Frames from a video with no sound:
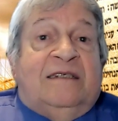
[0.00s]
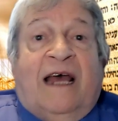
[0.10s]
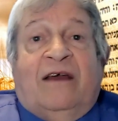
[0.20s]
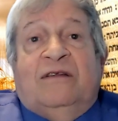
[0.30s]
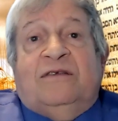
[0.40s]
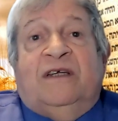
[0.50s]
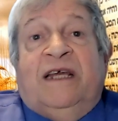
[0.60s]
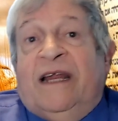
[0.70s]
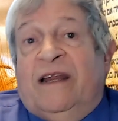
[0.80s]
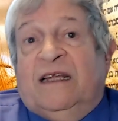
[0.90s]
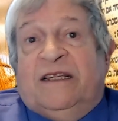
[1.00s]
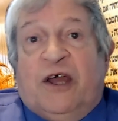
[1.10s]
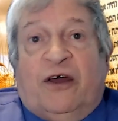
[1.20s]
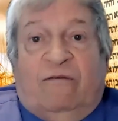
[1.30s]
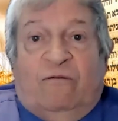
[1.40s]
Second, eating
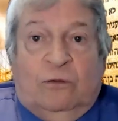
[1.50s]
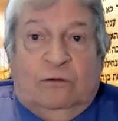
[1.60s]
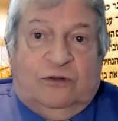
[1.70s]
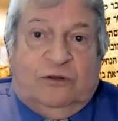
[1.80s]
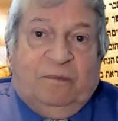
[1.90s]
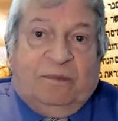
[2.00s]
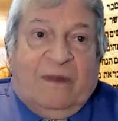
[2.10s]
dairy foods.